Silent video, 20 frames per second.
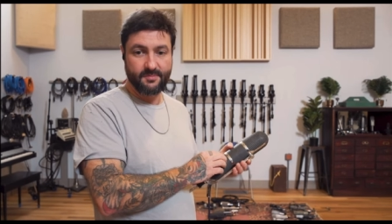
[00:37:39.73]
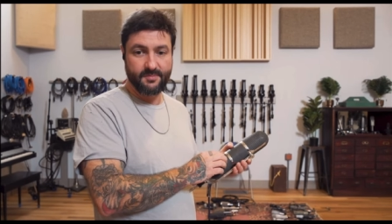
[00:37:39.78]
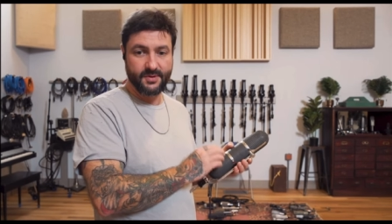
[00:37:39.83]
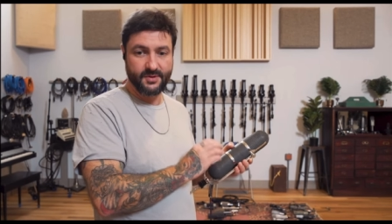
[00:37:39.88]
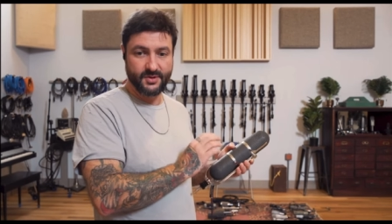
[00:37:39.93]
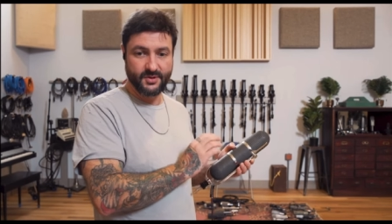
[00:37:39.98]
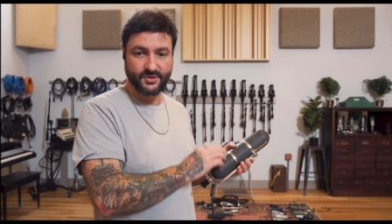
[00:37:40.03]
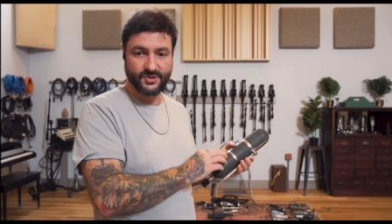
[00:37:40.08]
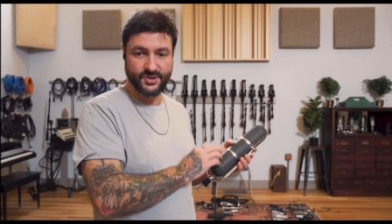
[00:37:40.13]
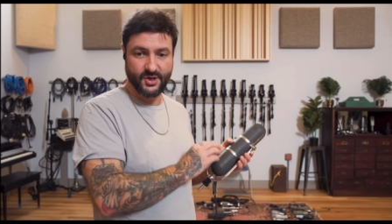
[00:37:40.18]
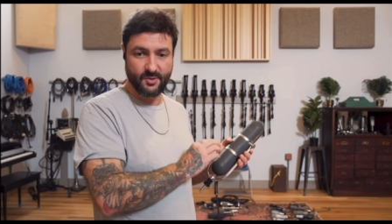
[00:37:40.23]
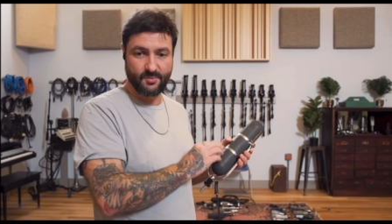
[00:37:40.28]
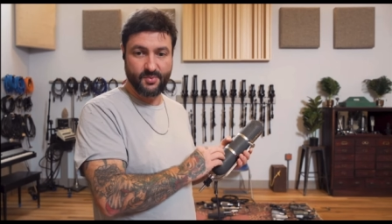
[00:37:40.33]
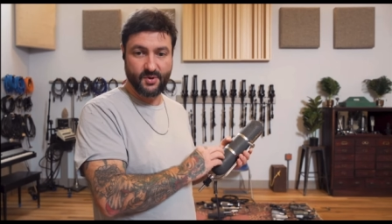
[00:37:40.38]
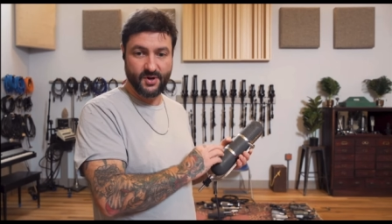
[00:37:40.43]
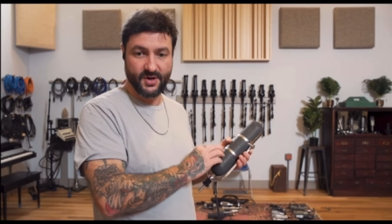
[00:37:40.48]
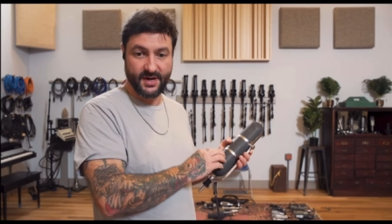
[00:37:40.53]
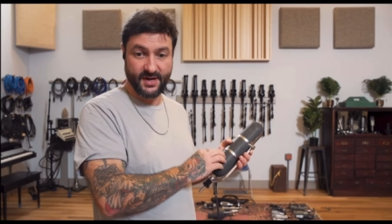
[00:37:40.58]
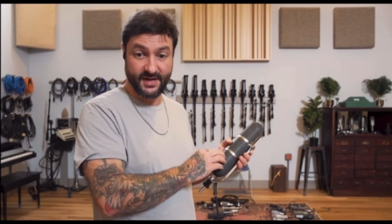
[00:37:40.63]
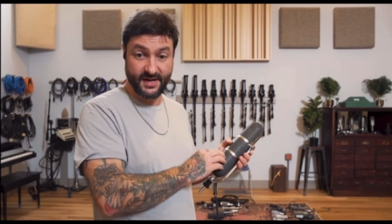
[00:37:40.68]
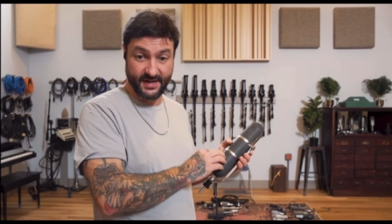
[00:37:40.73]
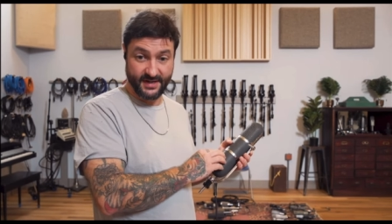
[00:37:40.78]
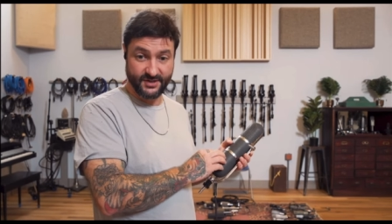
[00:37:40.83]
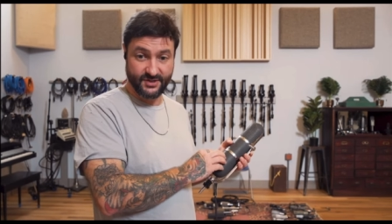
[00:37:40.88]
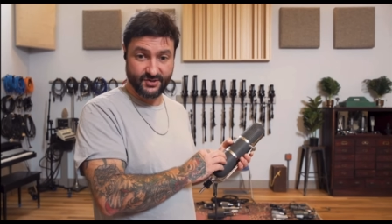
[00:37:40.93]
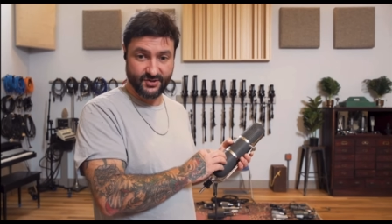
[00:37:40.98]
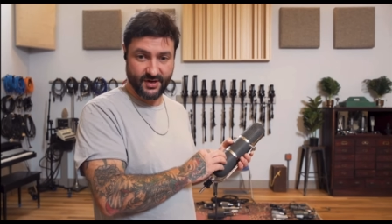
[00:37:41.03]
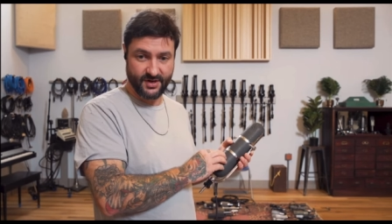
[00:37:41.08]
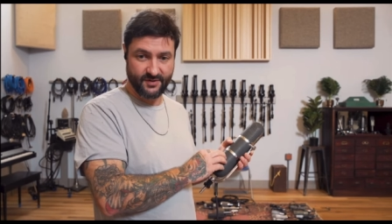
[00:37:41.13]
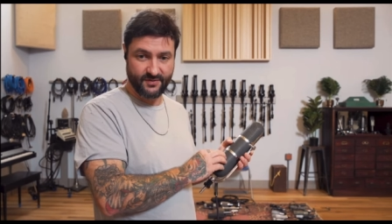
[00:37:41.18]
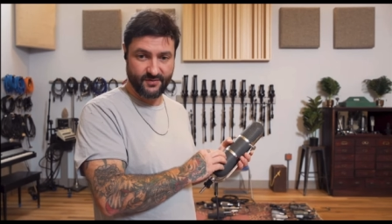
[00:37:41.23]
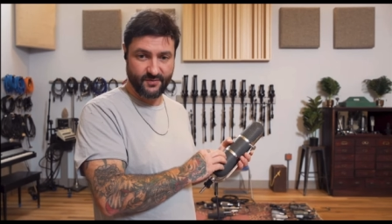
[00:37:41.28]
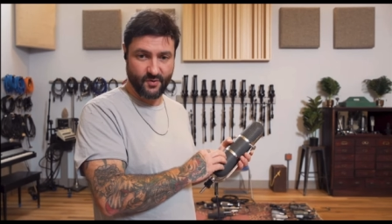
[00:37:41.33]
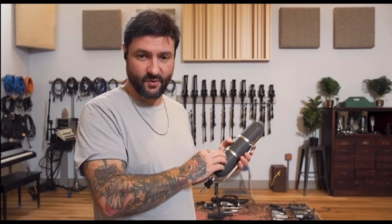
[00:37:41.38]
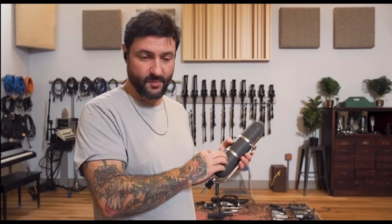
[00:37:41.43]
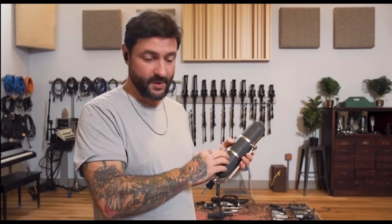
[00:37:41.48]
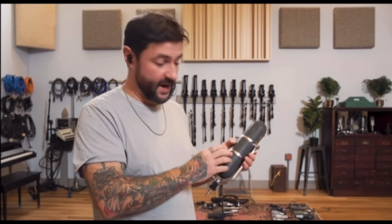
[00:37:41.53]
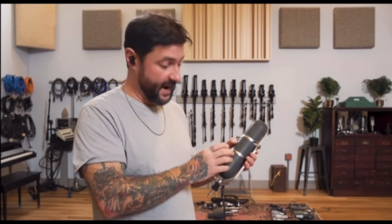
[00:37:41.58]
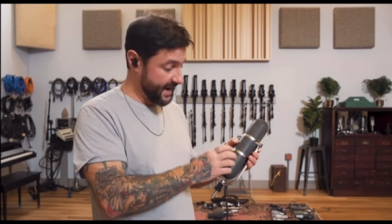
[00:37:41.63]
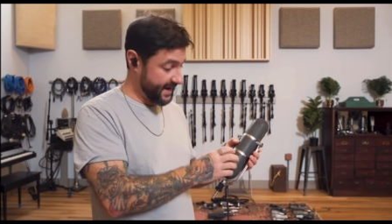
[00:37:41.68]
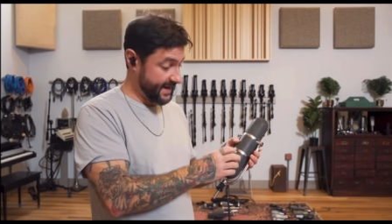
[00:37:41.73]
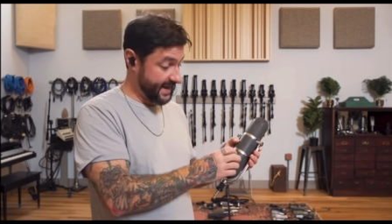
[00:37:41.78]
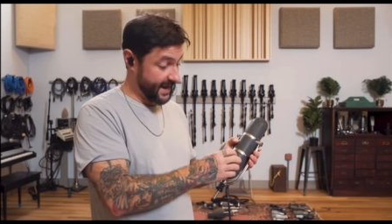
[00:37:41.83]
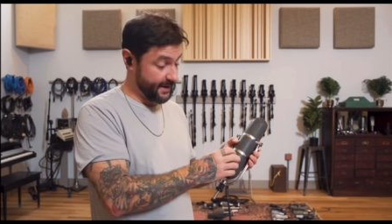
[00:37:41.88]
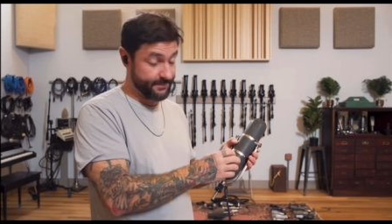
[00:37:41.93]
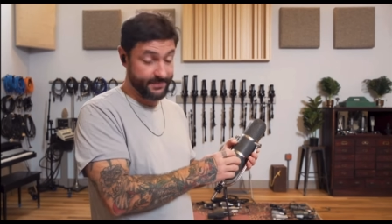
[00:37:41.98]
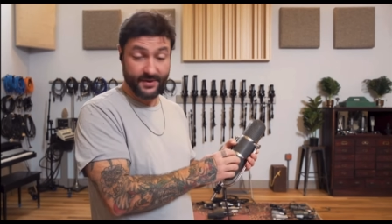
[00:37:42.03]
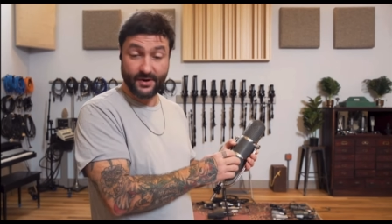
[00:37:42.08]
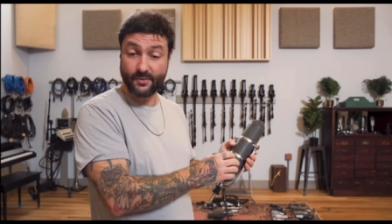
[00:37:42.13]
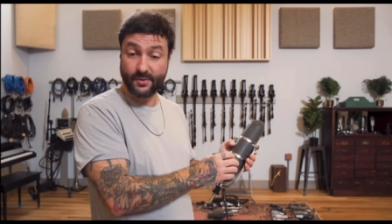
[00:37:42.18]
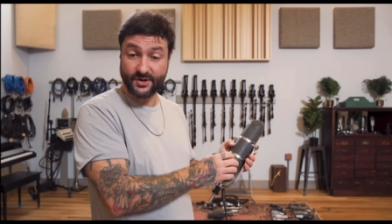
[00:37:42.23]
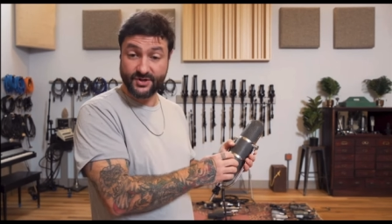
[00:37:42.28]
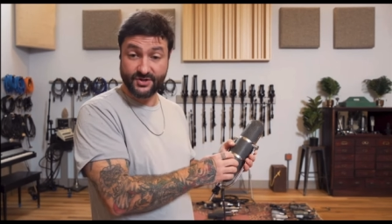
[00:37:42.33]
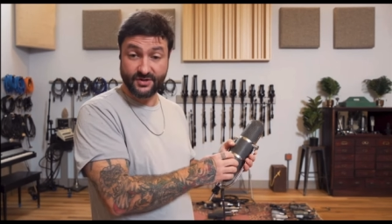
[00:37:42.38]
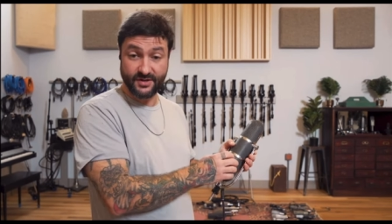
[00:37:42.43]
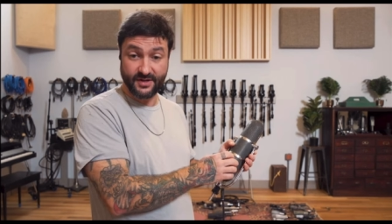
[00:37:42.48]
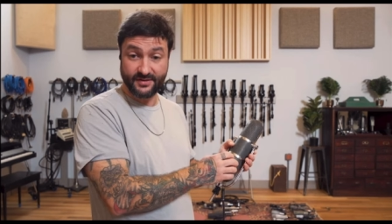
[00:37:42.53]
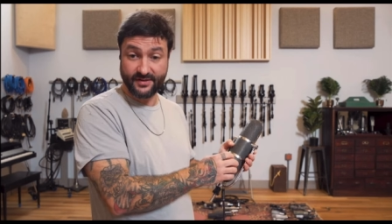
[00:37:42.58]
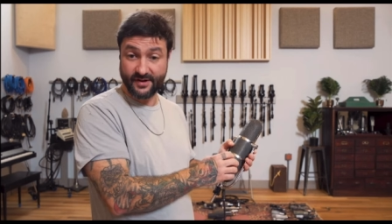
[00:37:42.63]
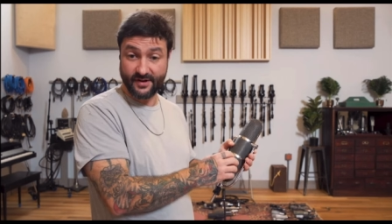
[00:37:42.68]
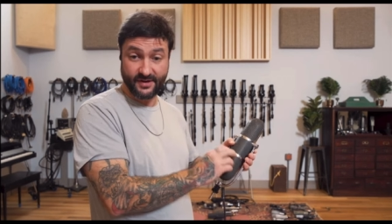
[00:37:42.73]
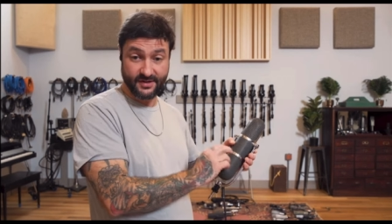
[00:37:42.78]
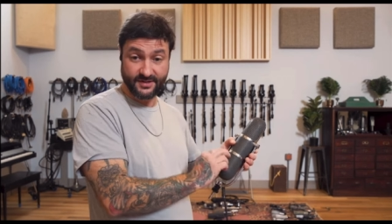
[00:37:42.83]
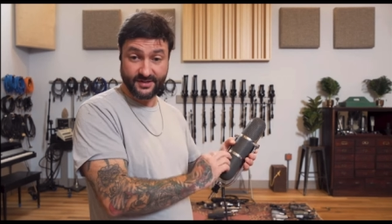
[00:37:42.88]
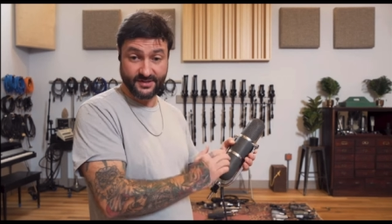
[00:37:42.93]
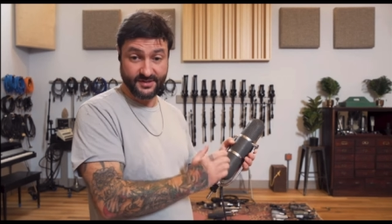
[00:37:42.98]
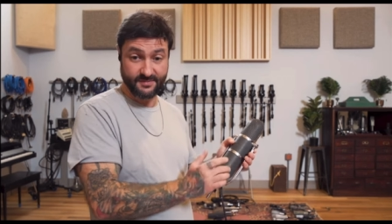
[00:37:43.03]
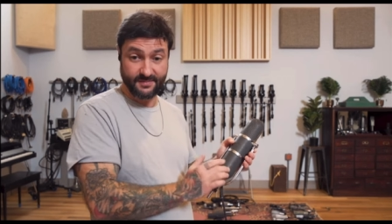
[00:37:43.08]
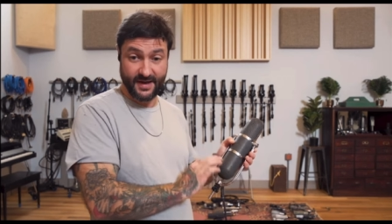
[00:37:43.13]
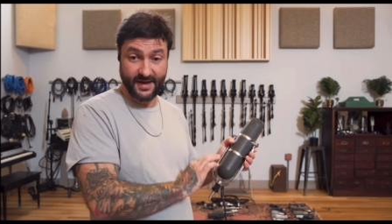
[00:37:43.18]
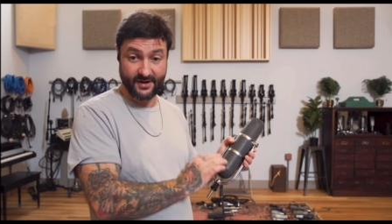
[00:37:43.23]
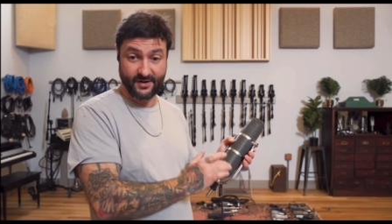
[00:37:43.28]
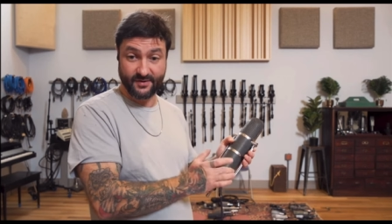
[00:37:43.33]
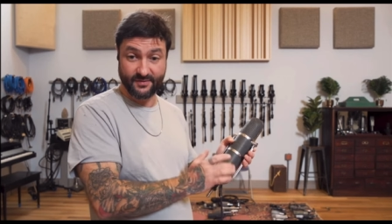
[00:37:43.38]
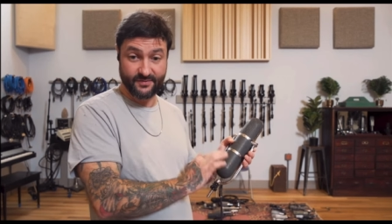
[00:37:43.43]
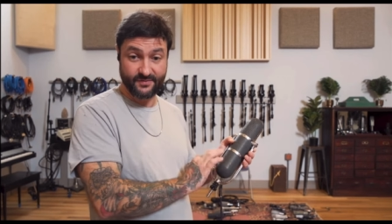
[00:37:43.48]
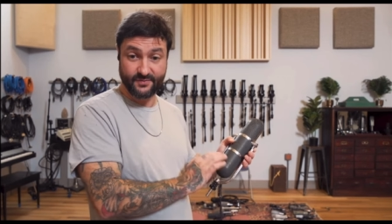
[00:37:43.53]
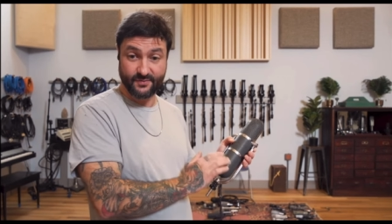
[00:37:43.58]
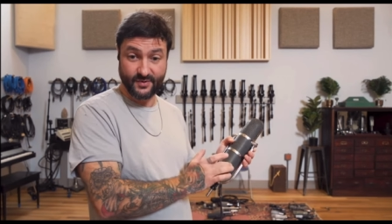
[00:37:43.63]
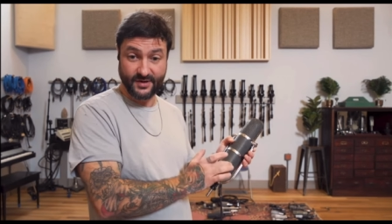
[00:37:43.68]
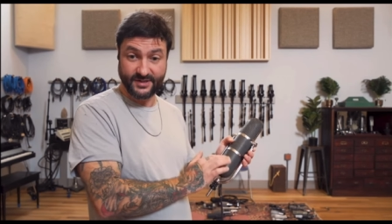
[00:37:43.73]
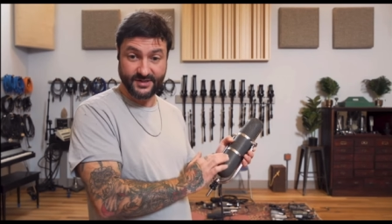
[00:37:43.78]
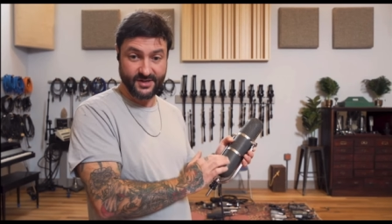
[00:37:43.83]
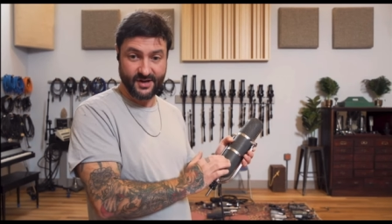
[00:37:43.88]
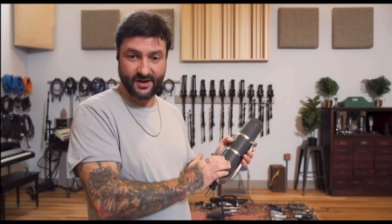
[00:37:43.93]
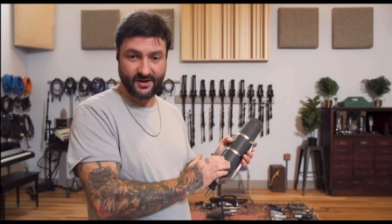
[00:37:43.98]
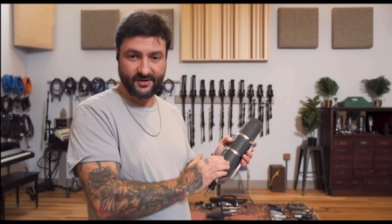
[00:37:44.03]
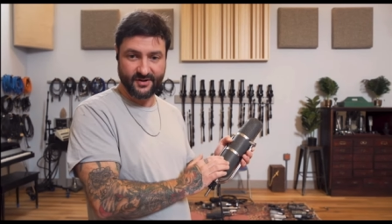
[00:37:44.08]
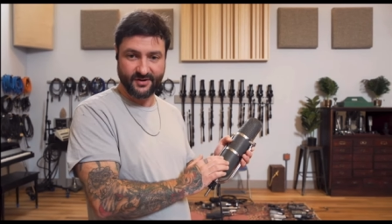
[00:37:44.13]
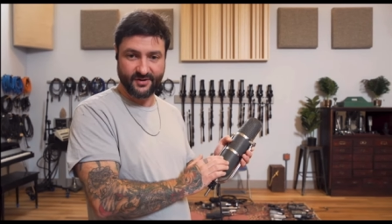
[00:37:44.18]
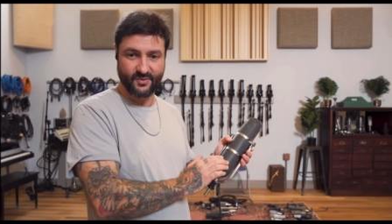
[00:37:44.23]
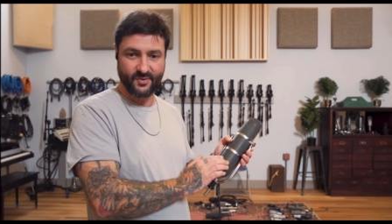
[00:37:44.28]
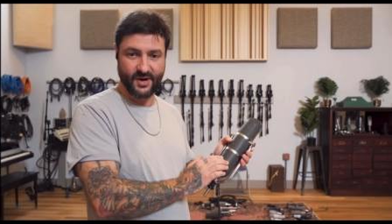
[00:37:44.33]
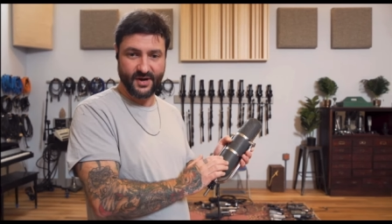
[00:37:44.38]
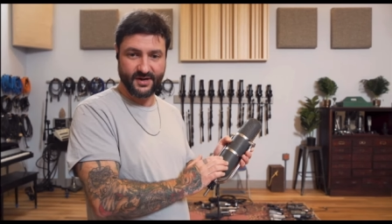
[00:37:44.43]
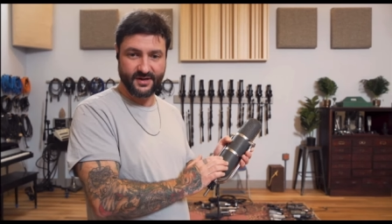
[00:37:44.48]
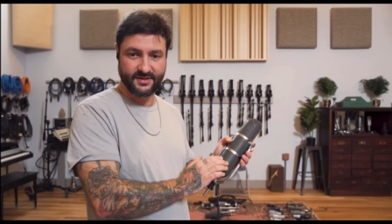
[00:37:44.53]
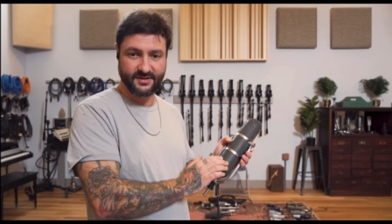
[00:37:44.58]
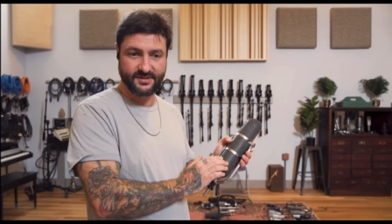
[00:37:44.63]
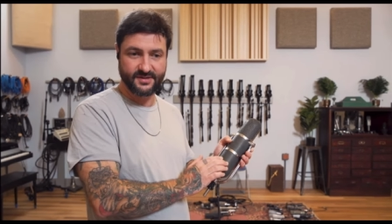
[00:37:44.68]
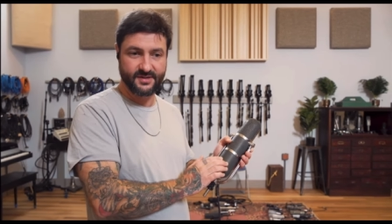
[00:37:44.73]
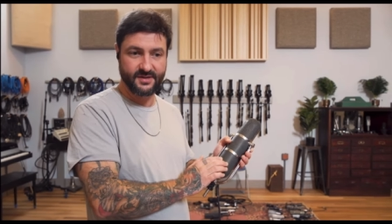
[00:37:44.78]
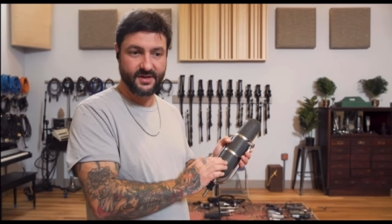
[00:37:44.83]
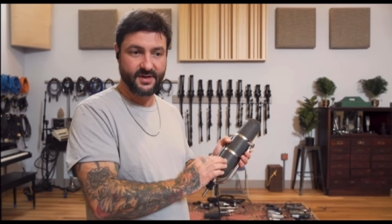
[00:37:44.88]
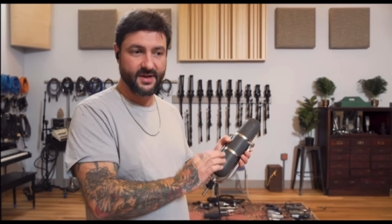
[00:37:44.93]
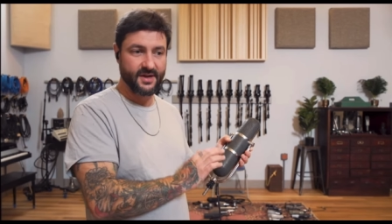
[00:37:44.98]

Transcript: Peluso put in his transformer. I kept the original in there. It's just a matter of resoldering the wires.